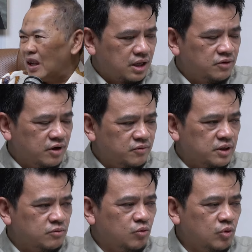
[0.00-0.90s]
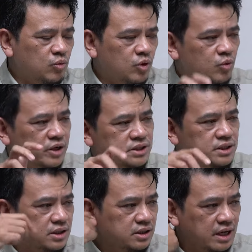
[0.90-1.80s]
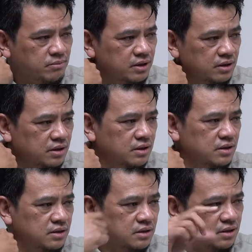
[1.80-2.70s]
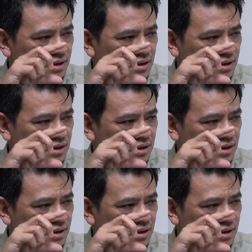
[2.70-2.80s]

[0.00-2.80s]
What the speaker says: What is the chemical